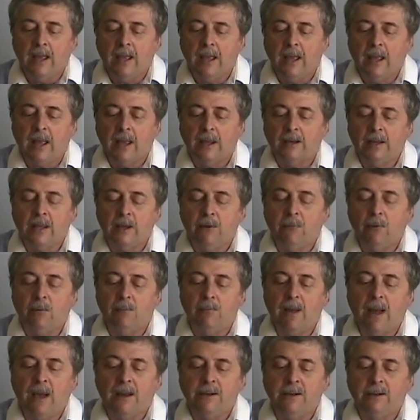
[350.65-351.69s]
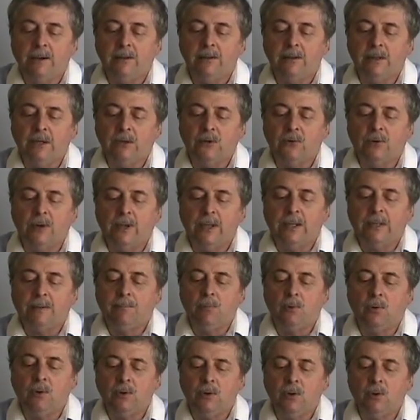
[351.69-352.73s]
and it will magically
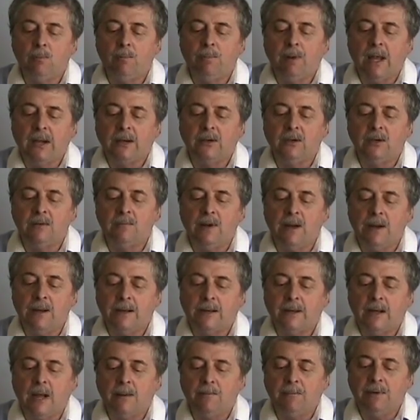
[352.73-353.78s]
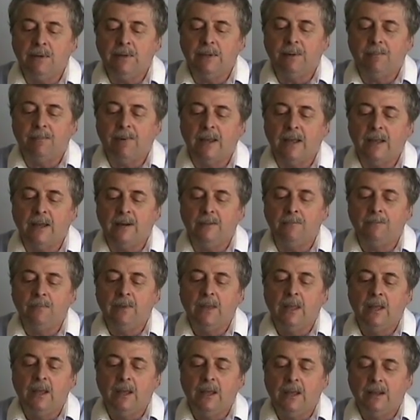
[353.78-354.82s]
transport you back to my shop in Japan.
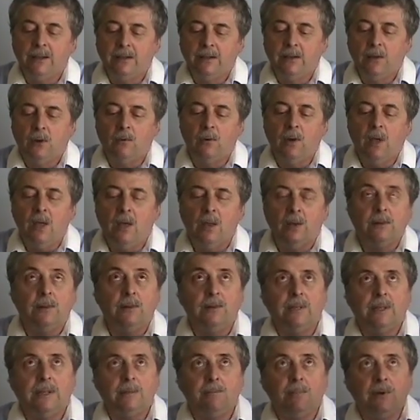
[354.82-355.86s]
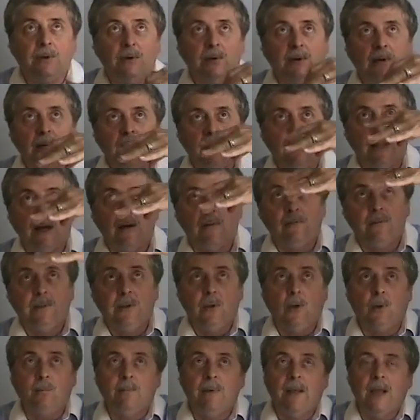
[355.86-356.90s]
And so the spirit left the
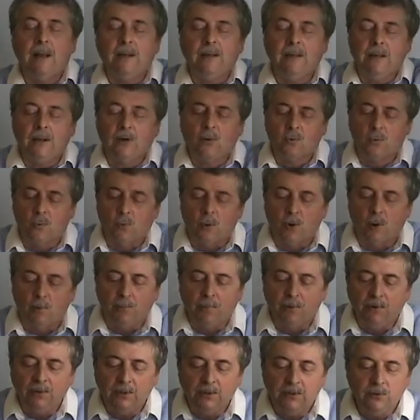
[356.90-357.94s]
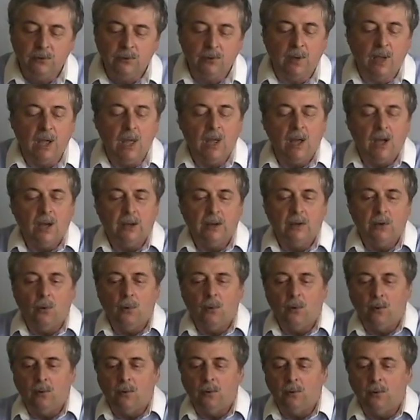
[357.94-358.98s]
old man and he crumpled into a, an
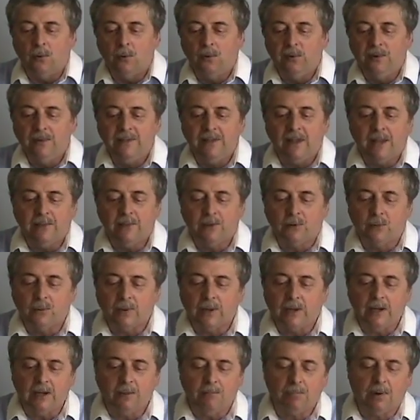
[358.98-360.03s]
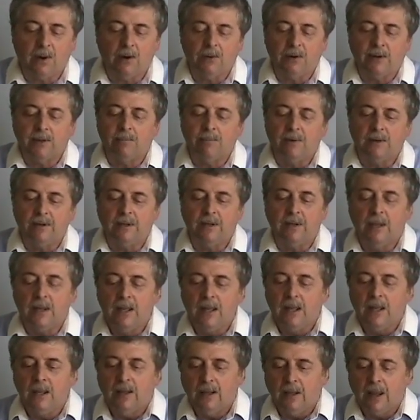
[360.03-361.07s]
old leathery parchment.
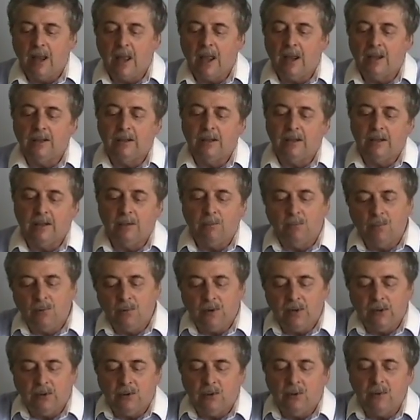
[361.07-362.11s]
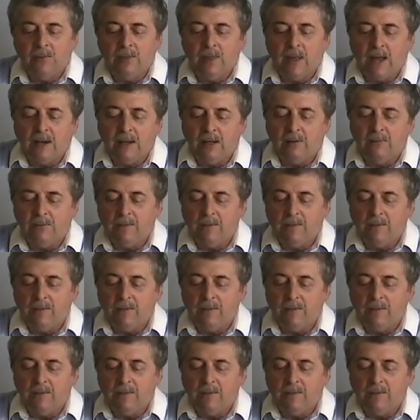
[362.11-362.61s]
And the boy took that and he